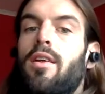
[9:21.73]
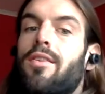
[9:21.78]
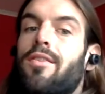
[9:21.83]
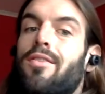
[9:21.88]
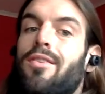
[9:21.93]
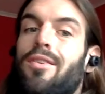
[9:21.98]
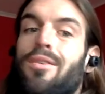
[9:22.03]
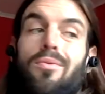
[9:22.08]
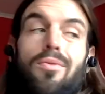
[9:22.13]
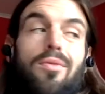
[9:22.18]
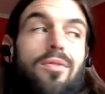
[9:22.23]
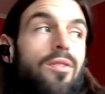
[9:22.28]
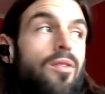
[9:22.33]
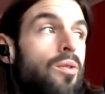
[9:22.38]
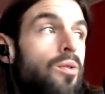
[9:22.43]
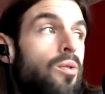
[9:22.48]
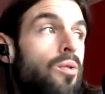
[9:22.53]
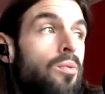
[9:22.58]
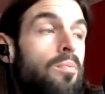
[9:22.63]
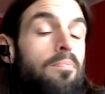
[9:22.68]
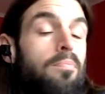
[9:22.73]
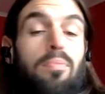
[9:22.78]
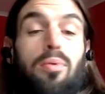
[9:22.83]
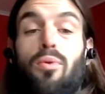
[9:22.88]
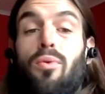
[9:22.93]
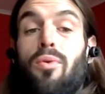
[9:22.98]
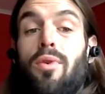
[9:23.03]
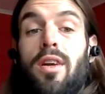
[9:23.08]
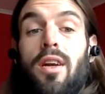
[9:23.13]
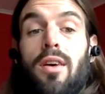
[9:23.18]
So the whole
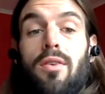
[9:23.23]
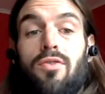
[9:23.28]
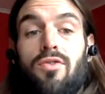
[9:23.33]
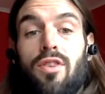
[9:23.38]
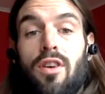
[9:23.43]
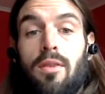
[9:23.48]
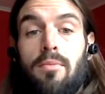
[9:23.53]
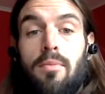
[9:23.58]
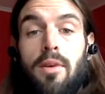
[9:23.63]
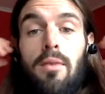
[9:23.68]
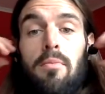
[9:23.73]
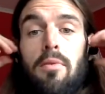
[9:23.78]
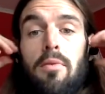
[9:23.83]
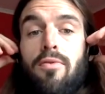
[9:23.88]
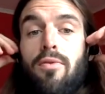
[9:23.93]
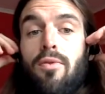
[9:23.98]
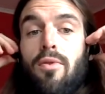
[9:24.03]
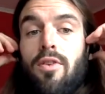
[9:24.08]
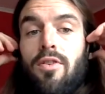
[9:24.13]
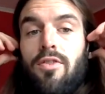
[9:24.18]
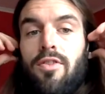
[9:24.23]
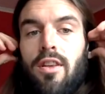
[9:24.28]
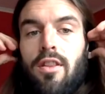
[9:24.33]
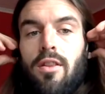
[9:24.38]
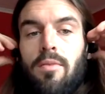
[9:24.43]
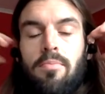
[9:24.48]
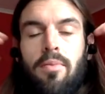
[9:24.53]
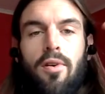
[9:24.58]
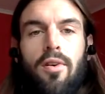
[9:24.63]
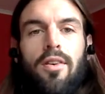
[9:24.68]
point I was trying to make before is that
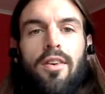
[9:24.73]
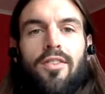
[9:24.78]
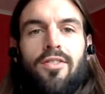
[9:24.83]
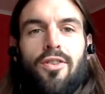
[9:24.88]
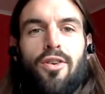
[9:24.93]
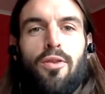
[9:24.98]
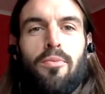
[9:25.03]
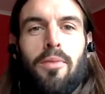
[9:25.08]
the parties are